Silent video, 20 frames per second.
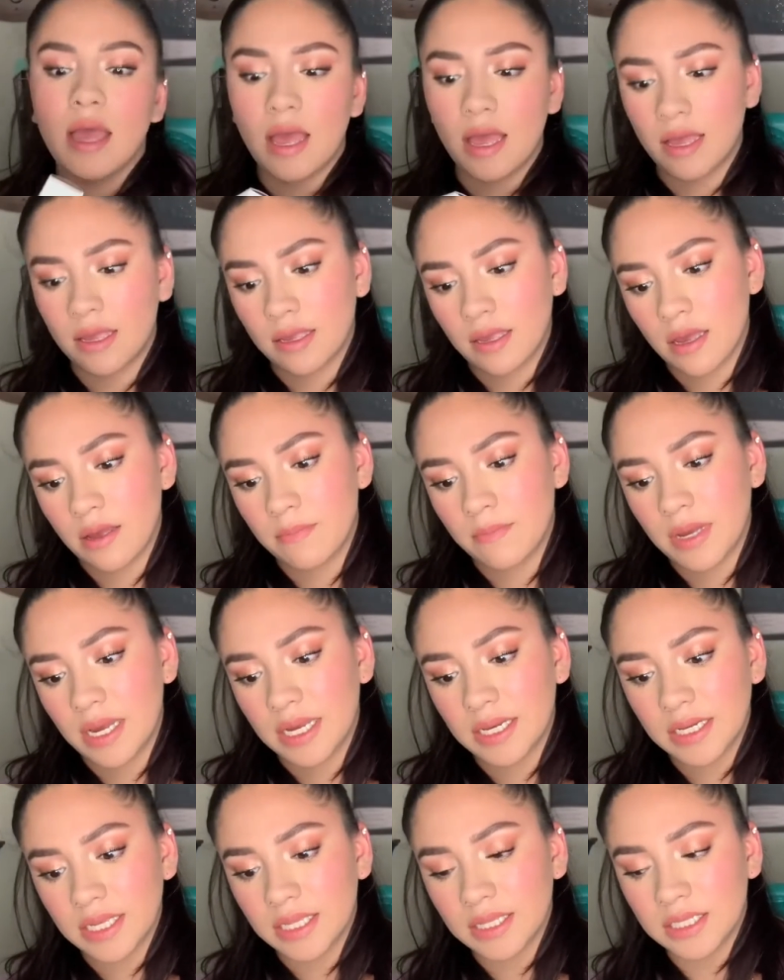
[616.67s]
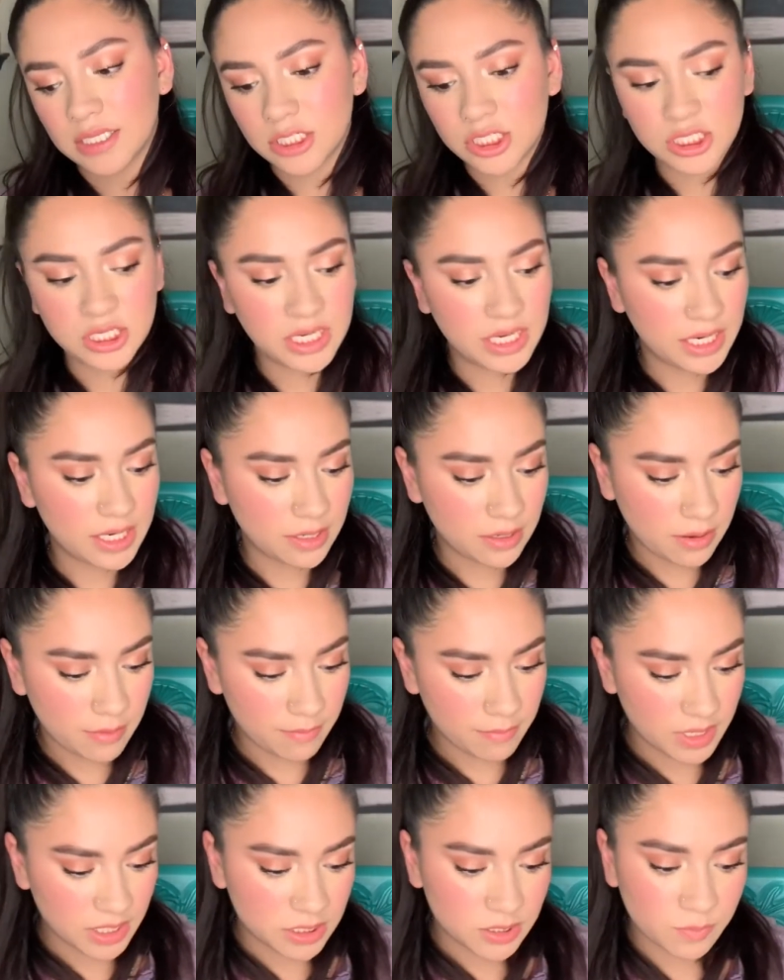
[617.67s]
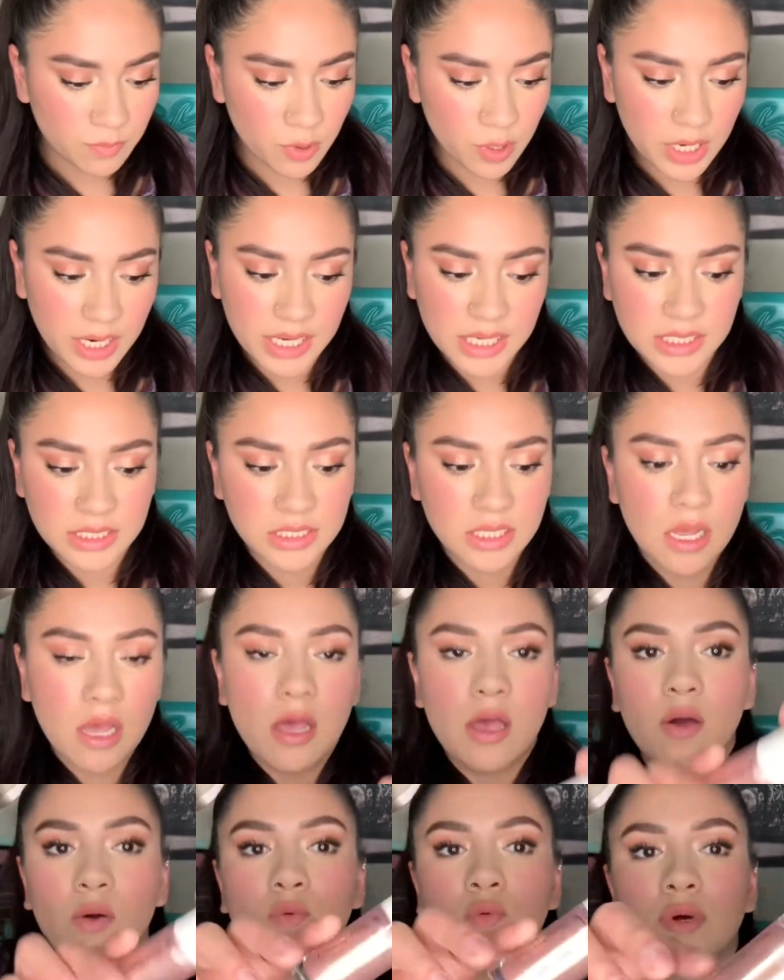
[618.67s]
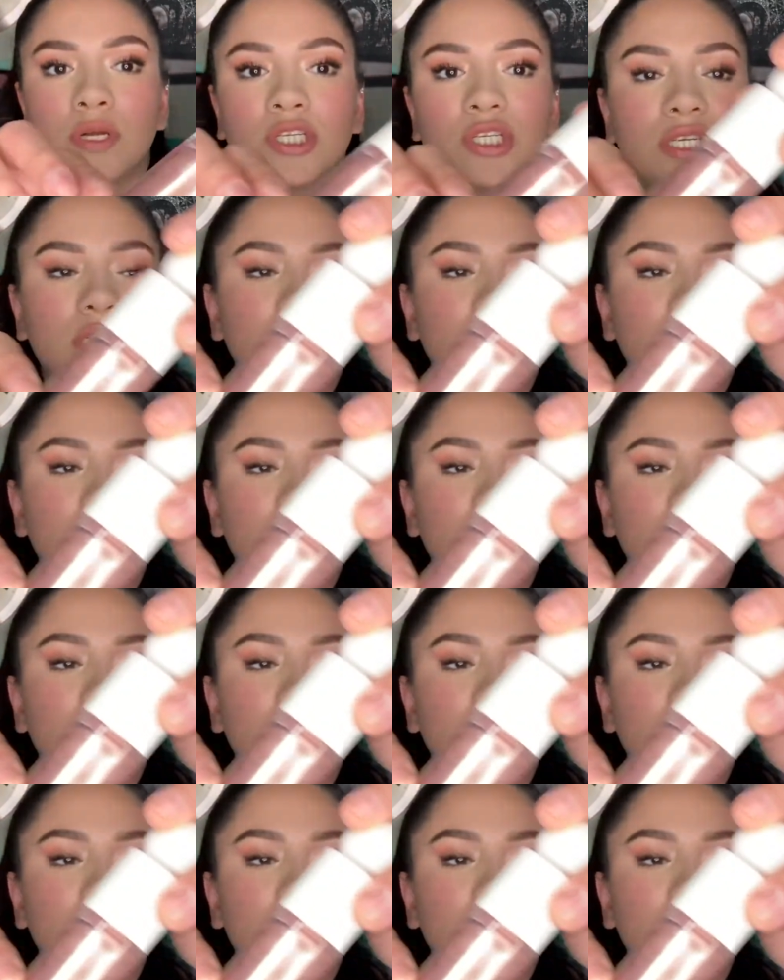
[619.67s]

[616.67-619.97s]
got mine in the shade Mesmerize, which is